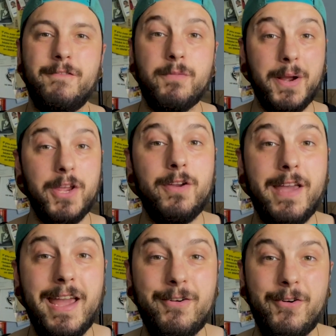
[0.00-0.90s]
For my
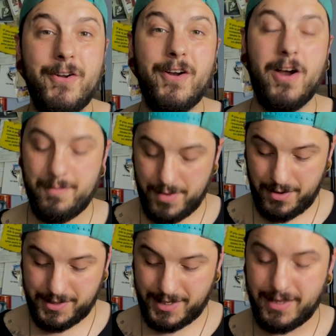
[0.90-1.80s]
UK crew, I'm
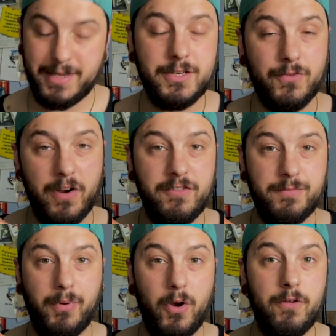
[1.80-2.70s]
using this
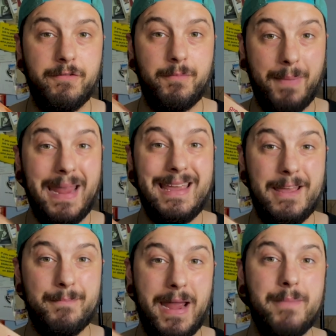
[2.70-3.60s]
grease-proof
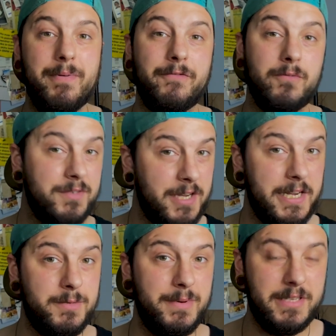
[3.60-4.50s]
baking paper from
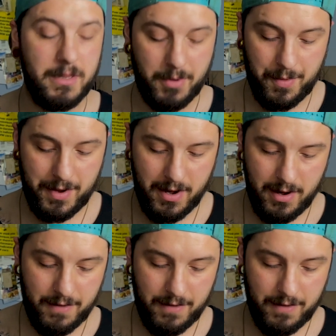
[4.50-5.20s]
Sainsbury's at the moment.